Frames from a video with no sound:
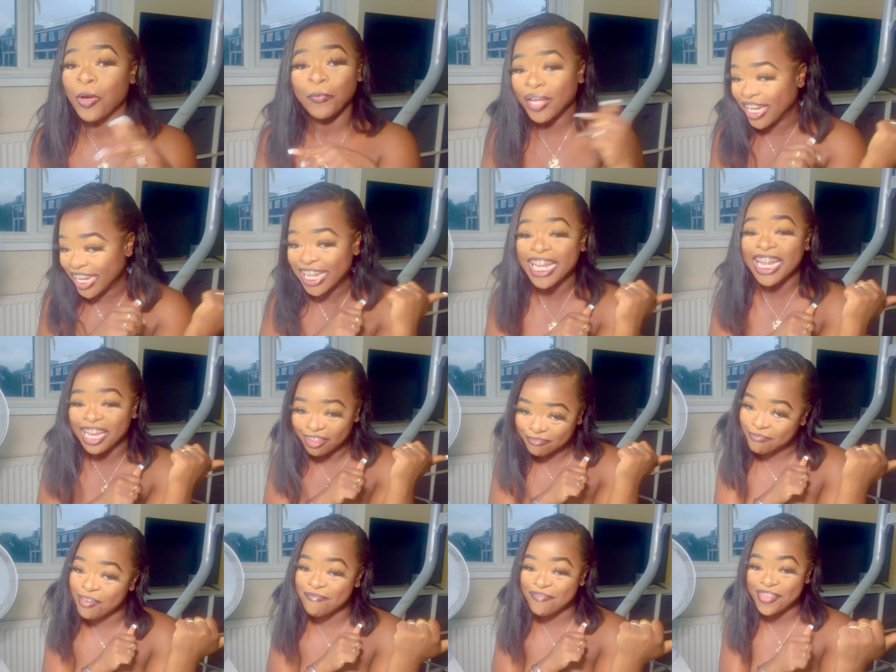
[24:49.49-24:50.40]
We needed it,
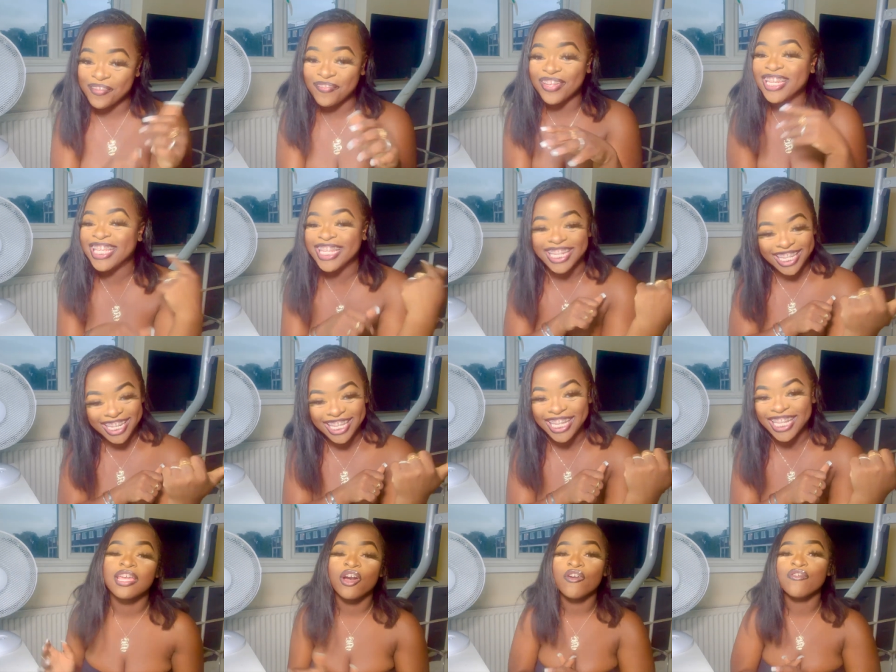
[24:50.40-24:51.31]
baby. We needed
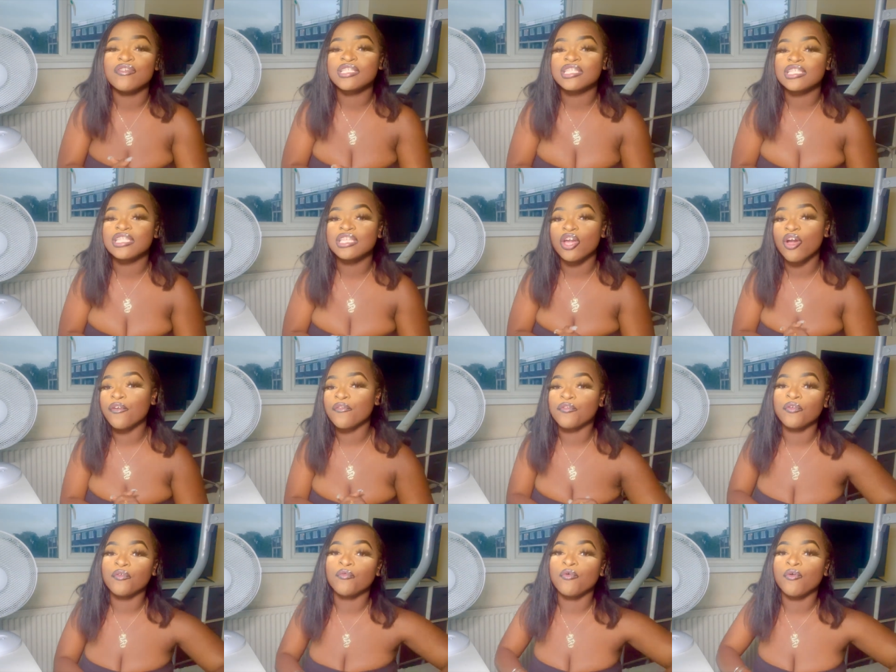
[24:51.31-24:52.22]
it. Obviously,
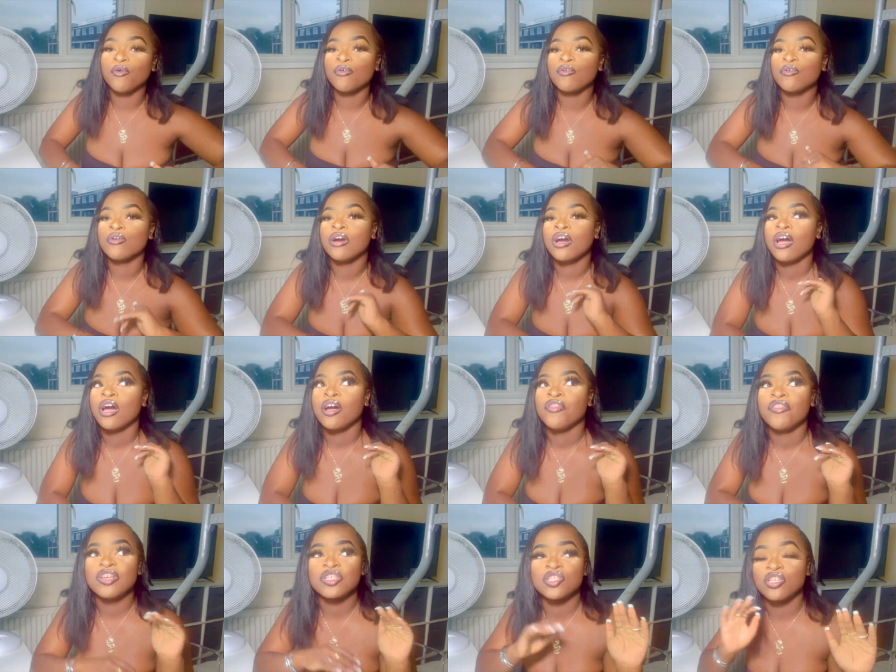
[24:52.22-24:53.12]
overall,
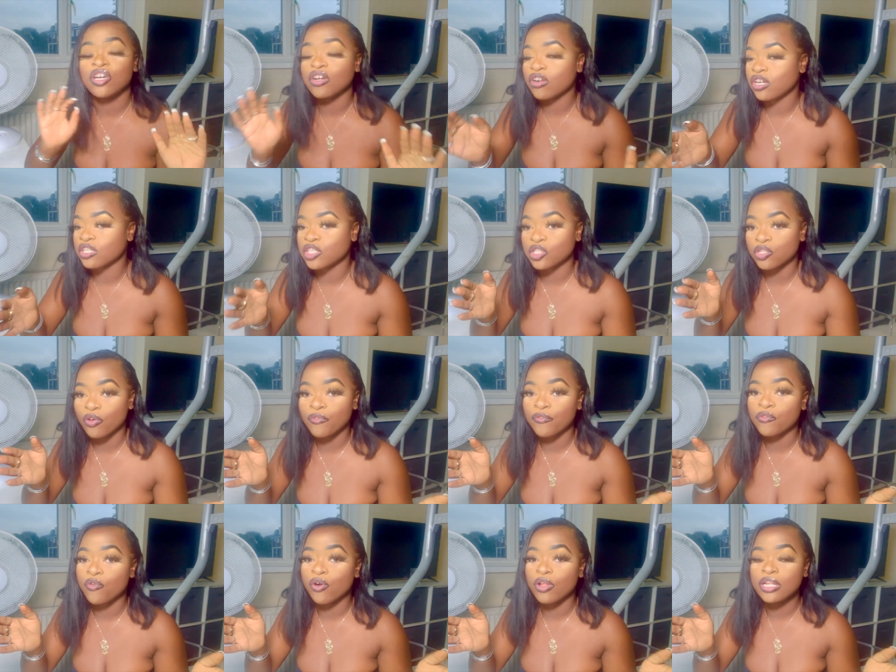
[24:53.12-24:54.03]
the sunglasses are
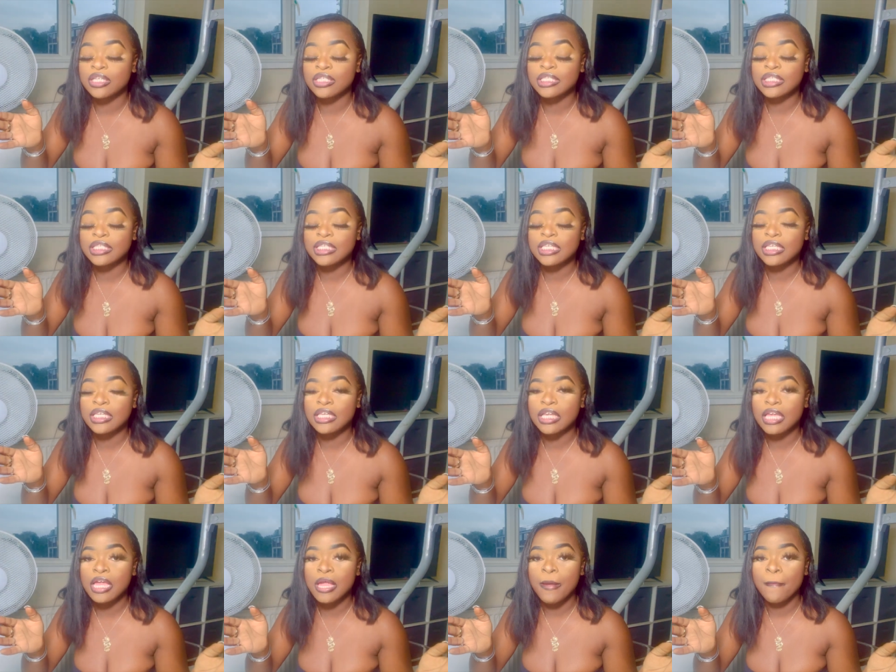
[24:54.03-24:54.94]
of
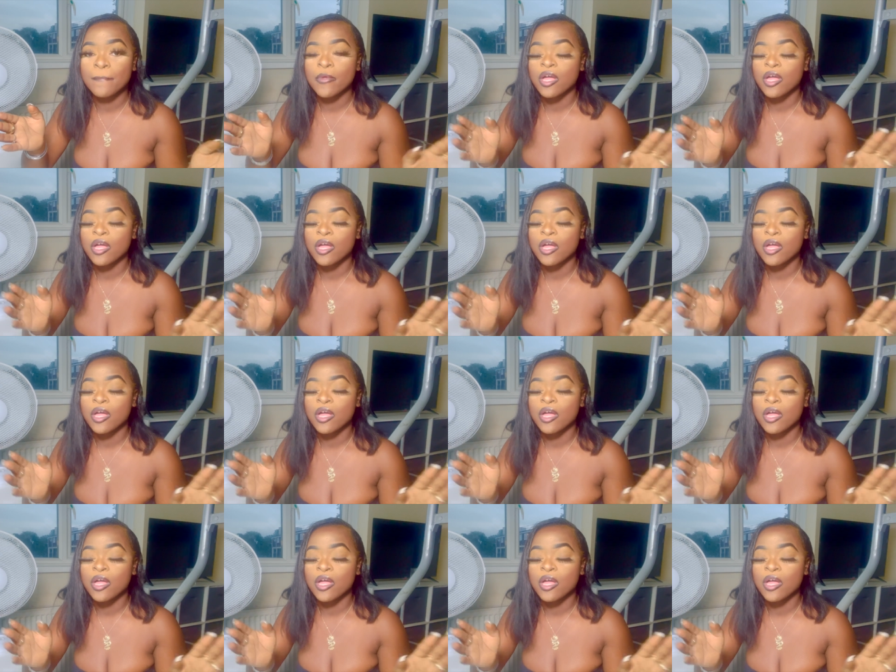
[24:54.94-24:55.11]
quality.